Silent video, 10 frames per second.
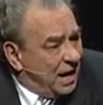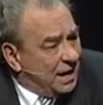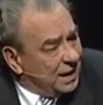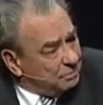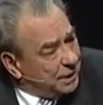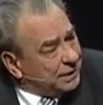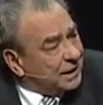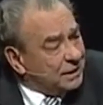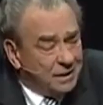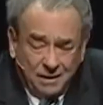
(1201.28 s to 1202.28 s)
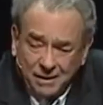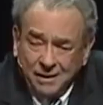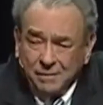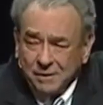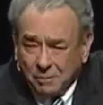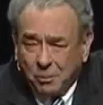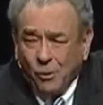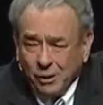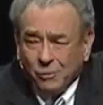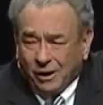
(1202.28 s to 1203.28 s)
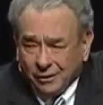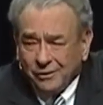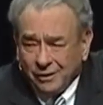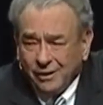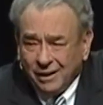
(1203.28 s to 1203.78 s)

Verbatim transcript: And, but the, the point was